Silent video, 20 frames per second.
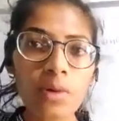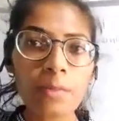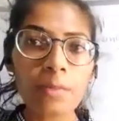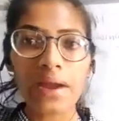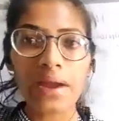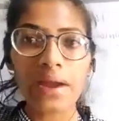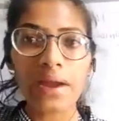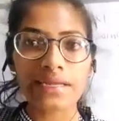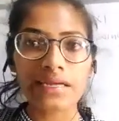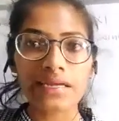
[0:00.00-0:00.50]

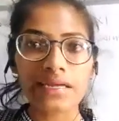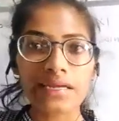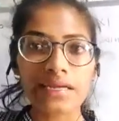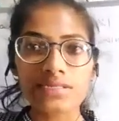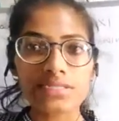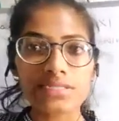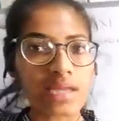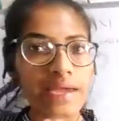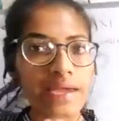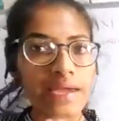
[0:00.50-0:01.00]

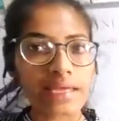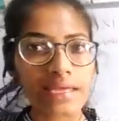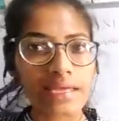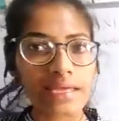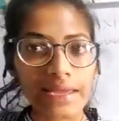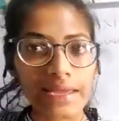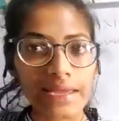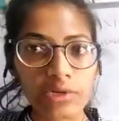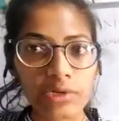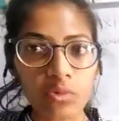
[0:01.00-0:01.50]
particles like
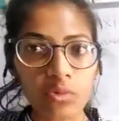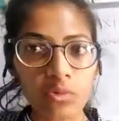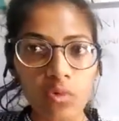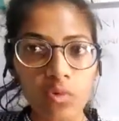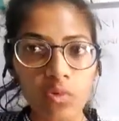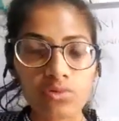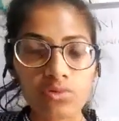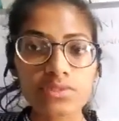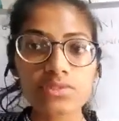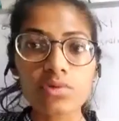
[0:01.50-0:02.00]

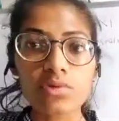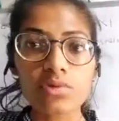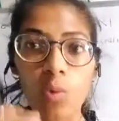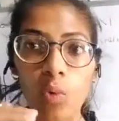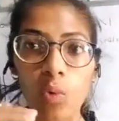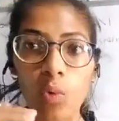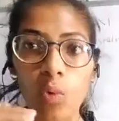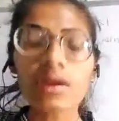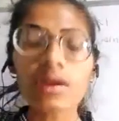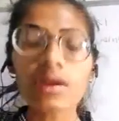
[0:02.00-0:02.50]
electrons
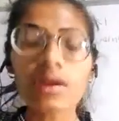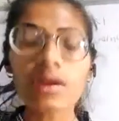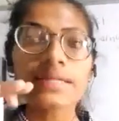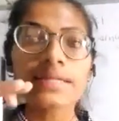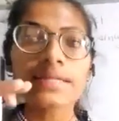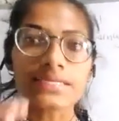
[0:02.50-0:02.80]
or